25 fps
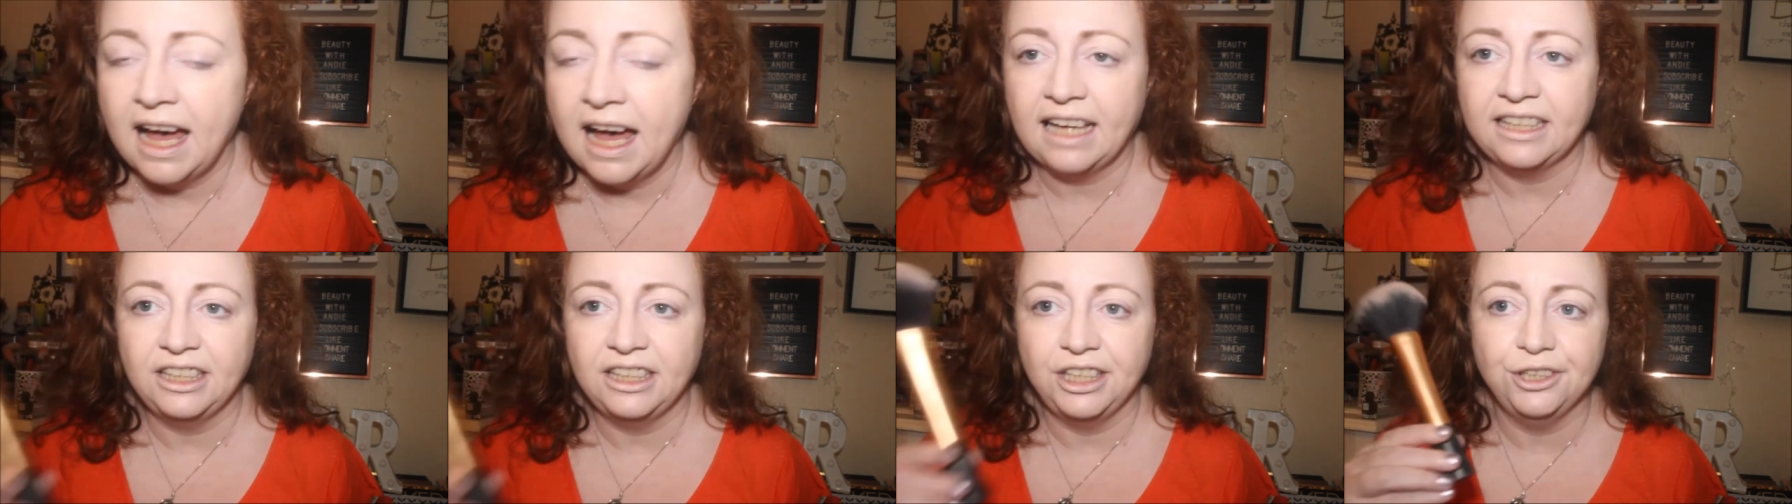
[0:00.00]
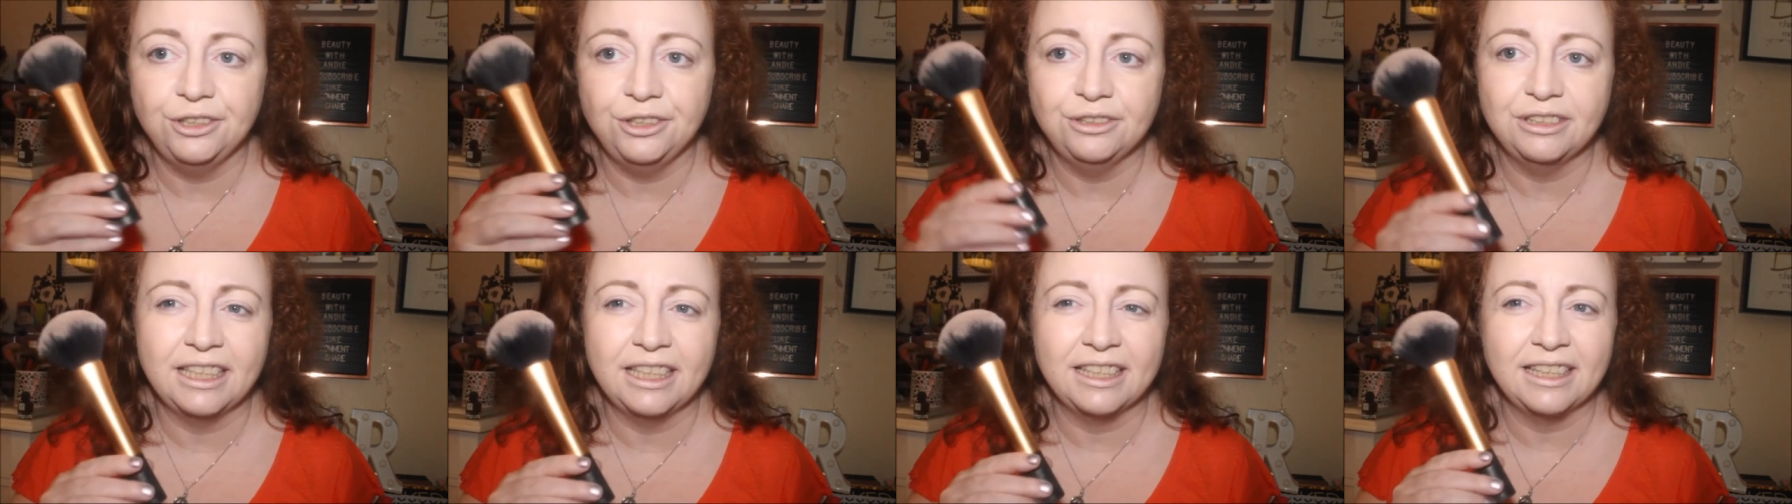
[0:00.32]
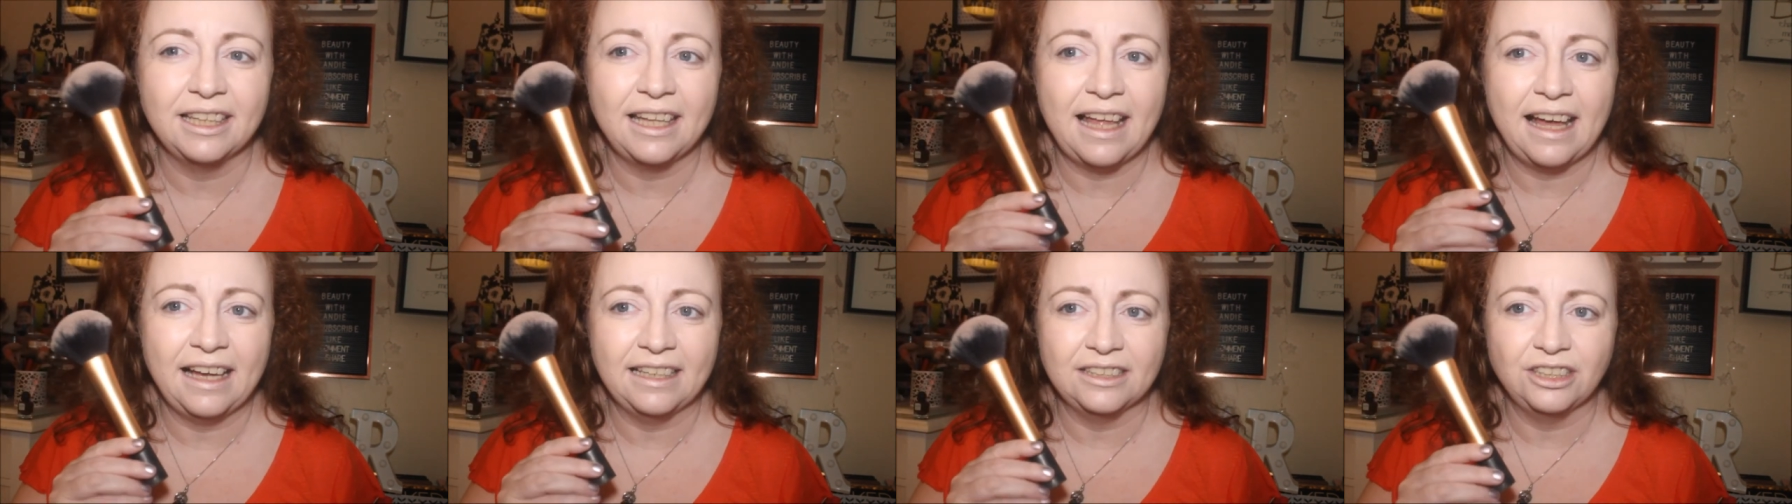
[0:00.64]
I use
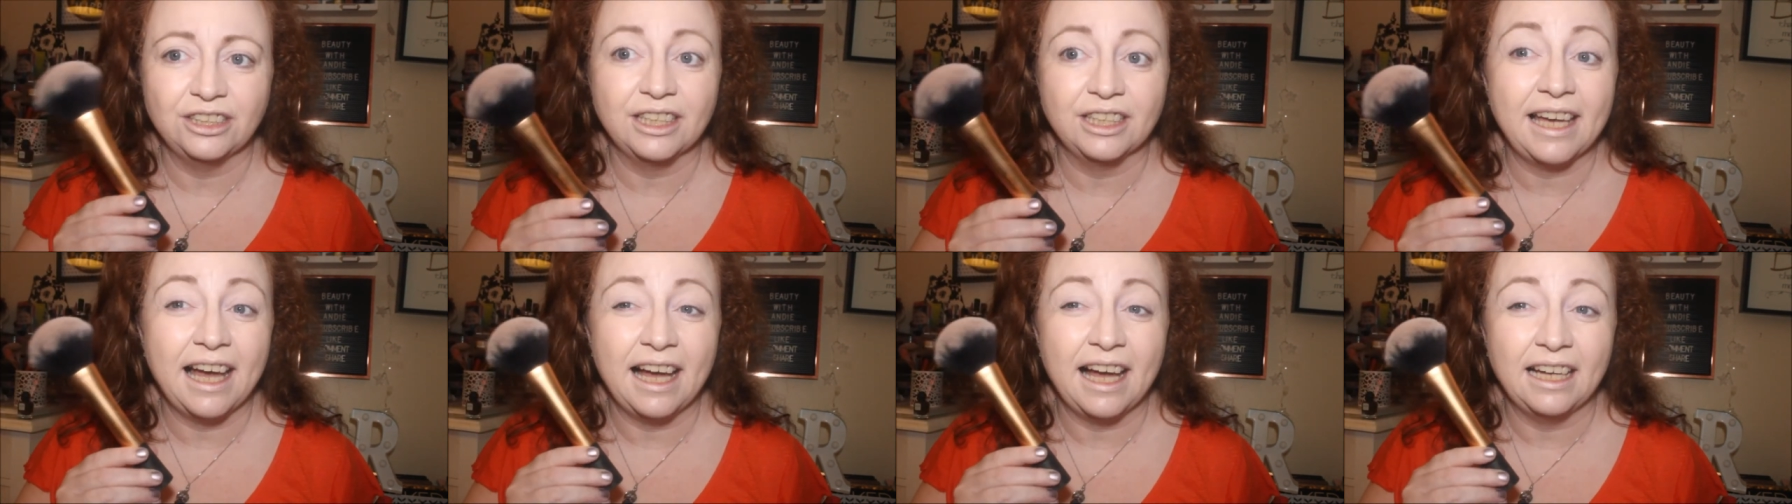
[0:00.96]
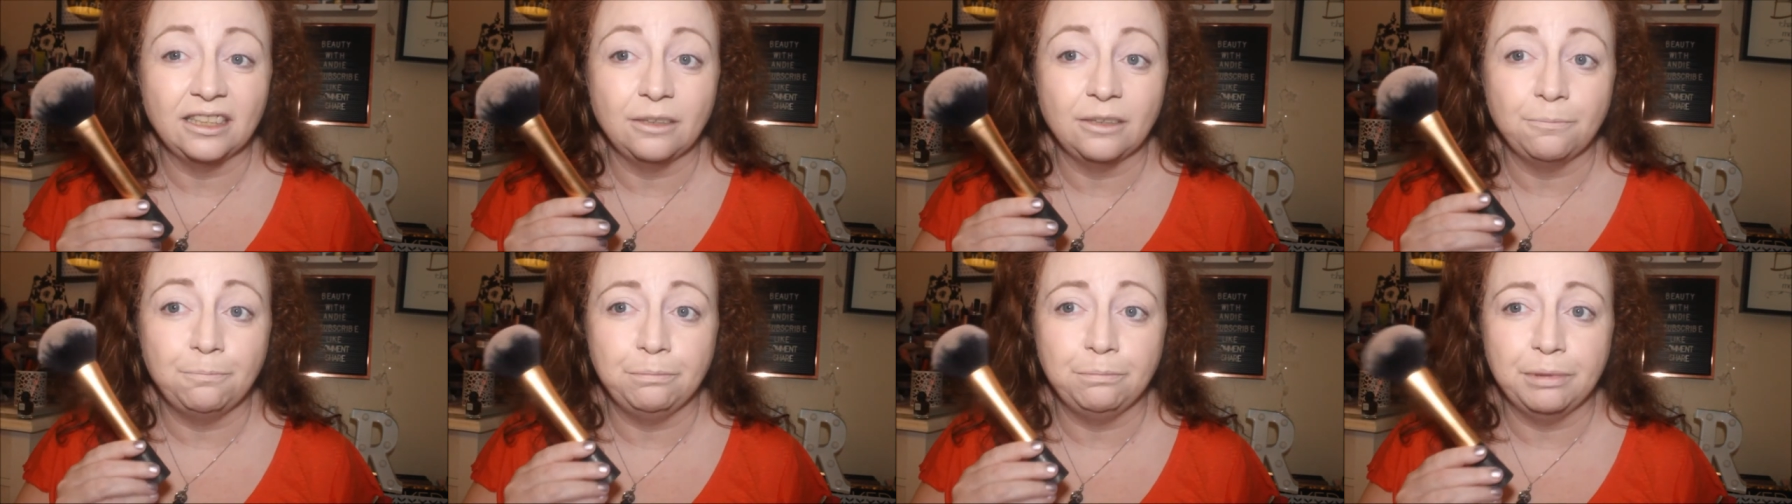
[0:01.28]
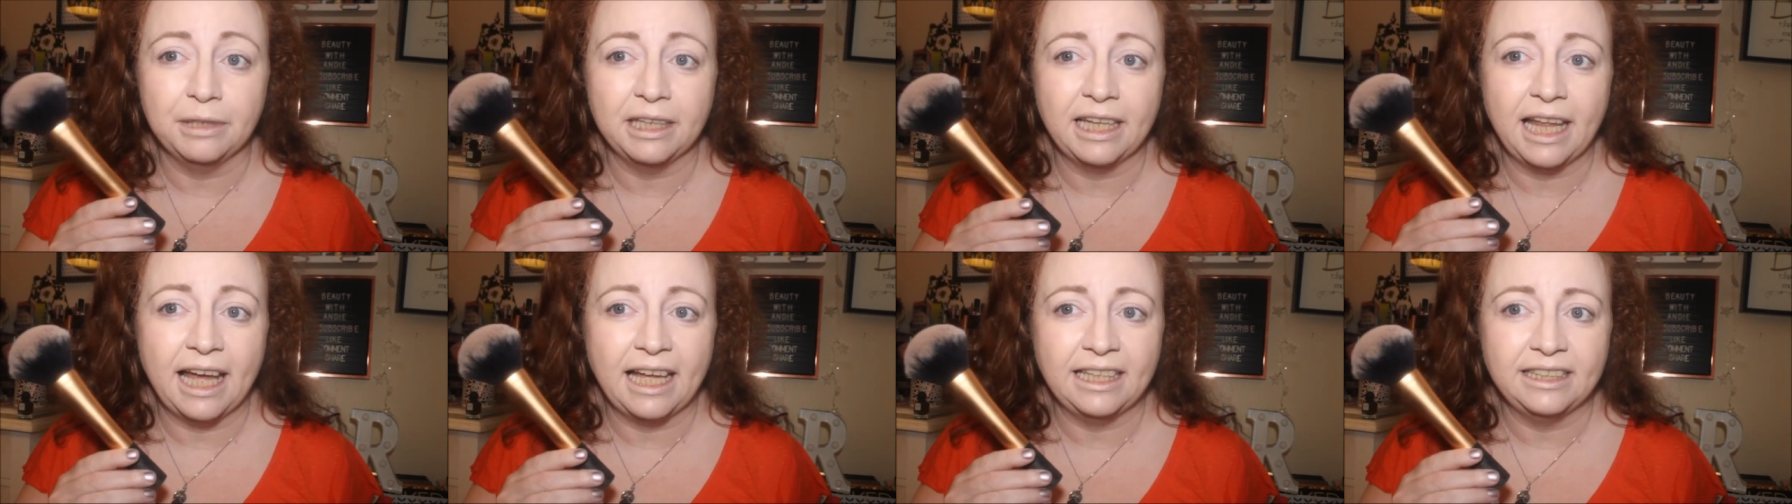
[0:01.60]
it like to kind of
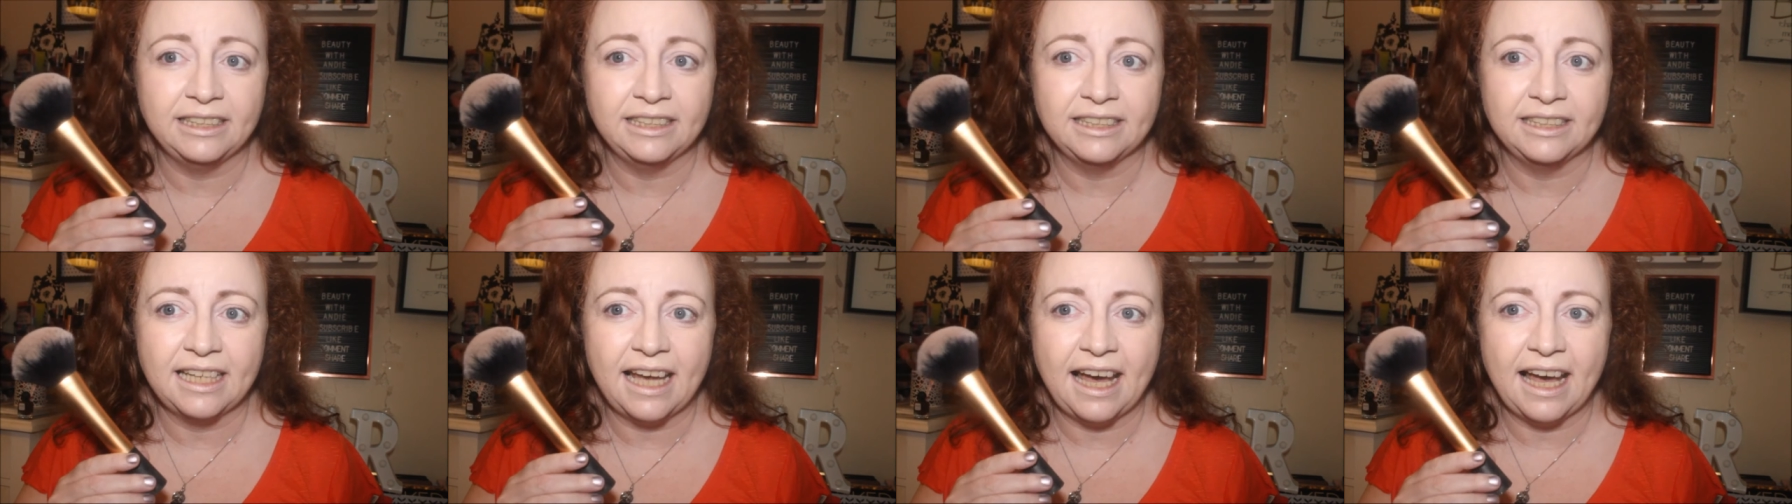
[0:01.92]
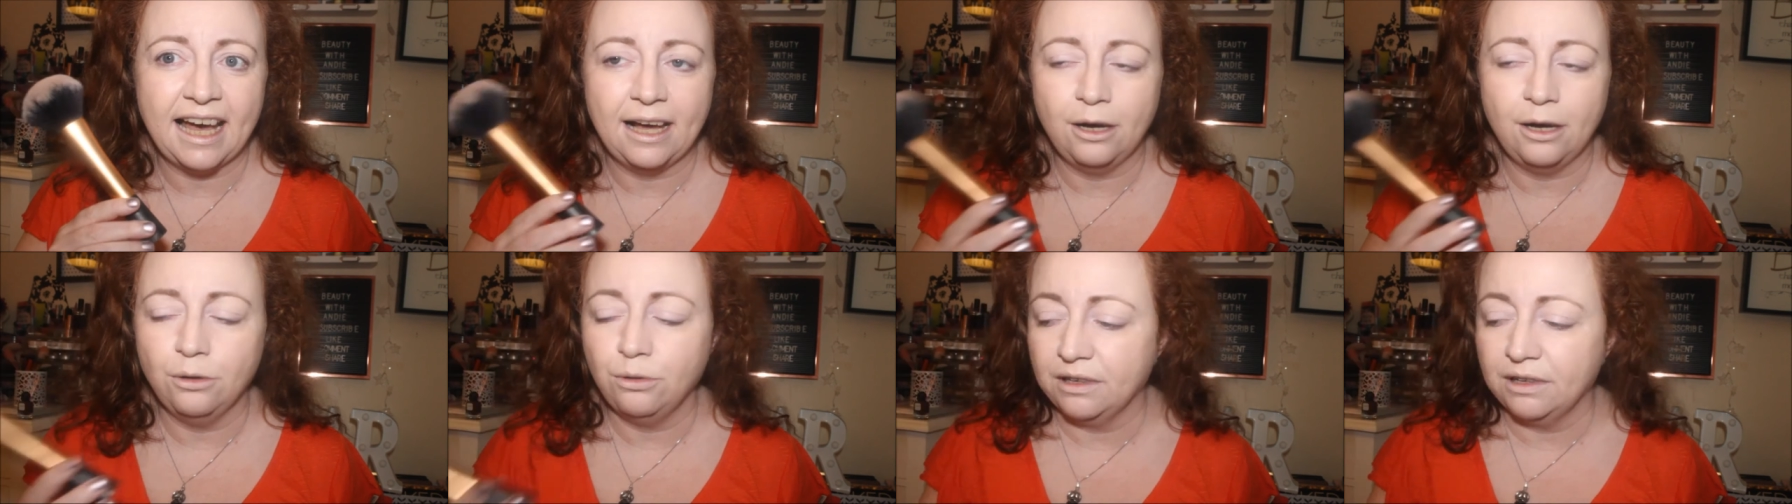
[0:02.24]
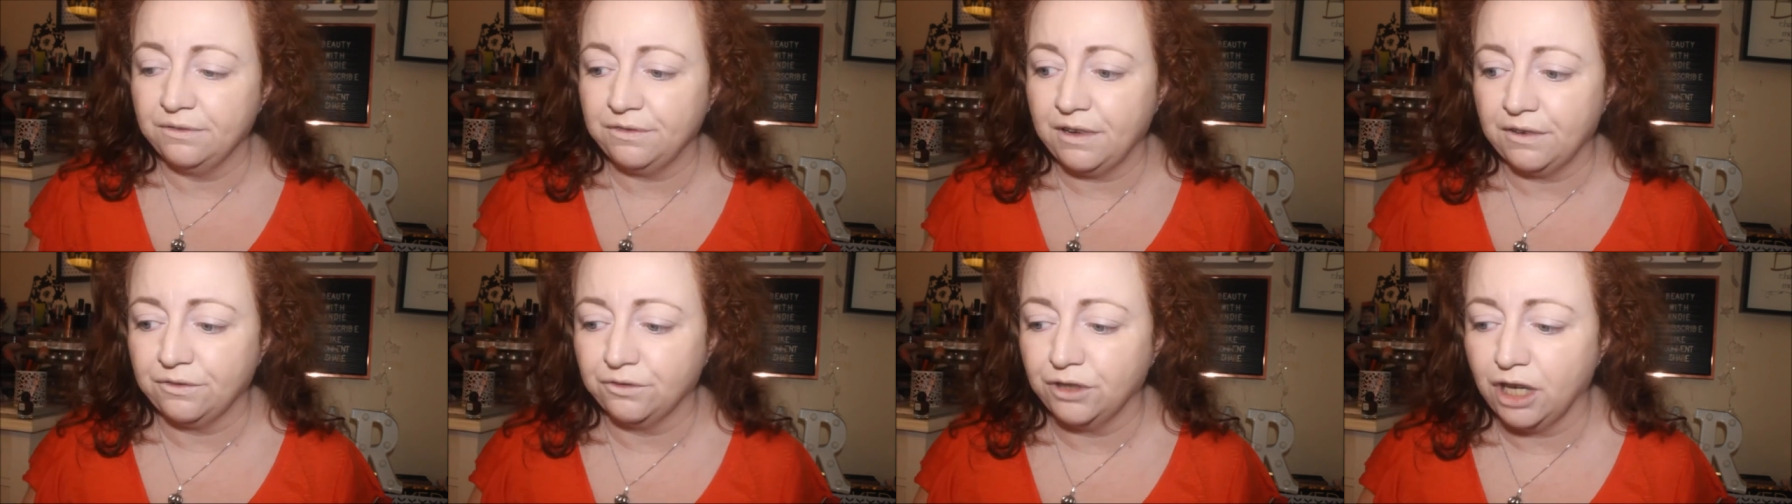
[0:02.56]
blend out
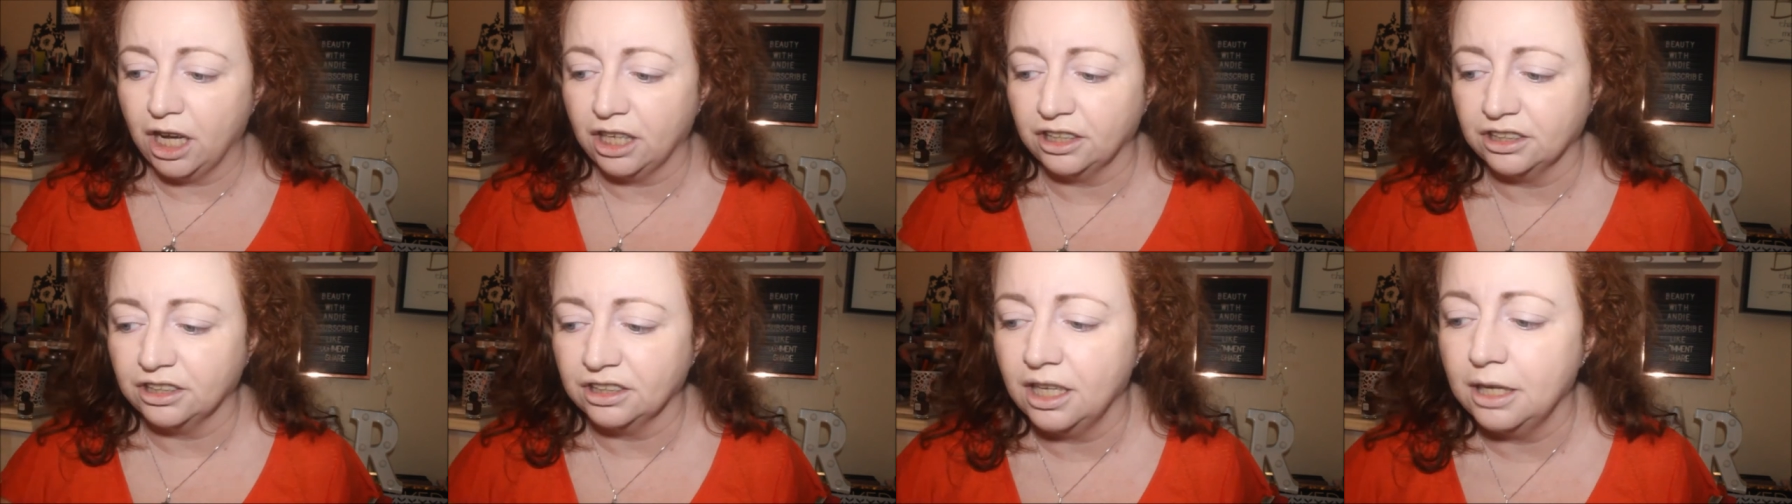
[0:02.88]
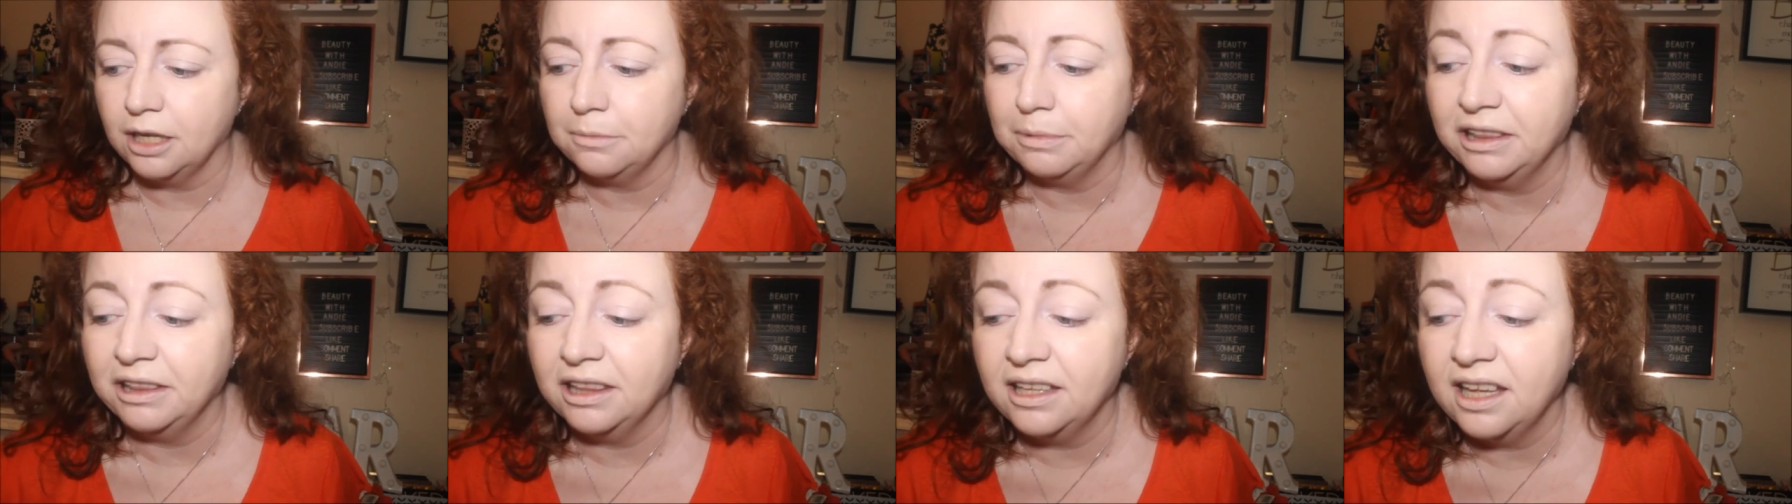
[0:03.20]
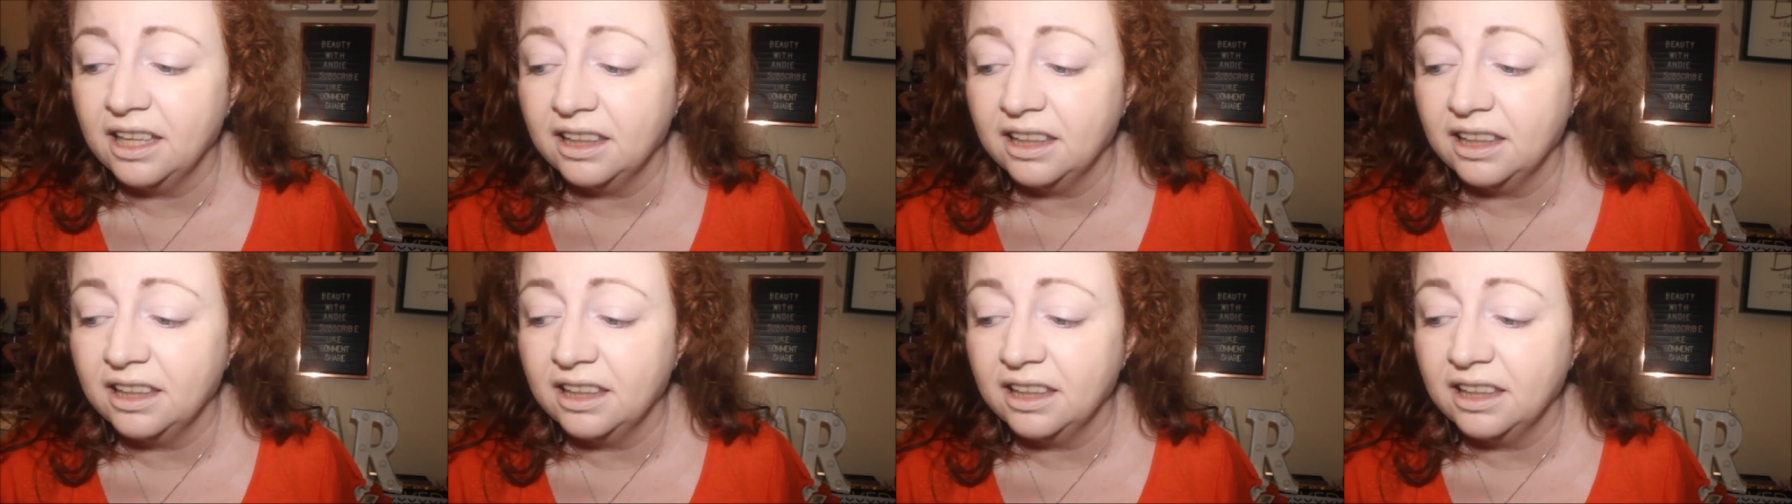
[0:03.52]
if I've gone a,